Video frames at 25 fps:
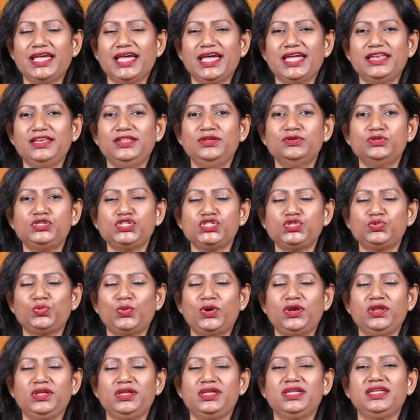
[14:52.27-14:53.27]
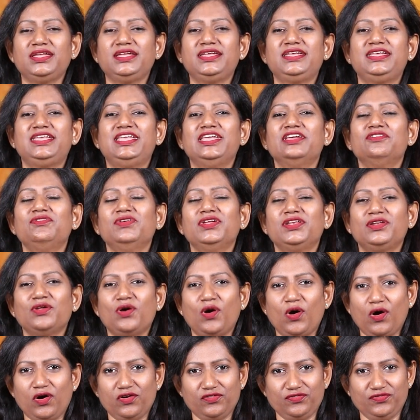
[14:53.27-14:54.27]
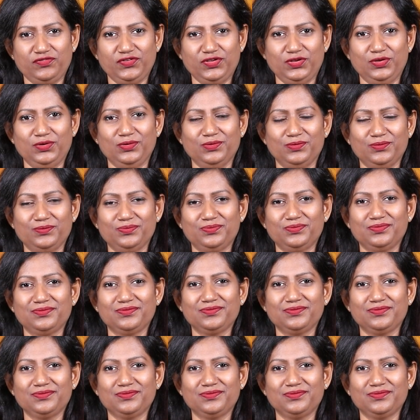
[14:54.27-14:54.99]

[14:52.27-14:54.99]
and you just want to give it off you.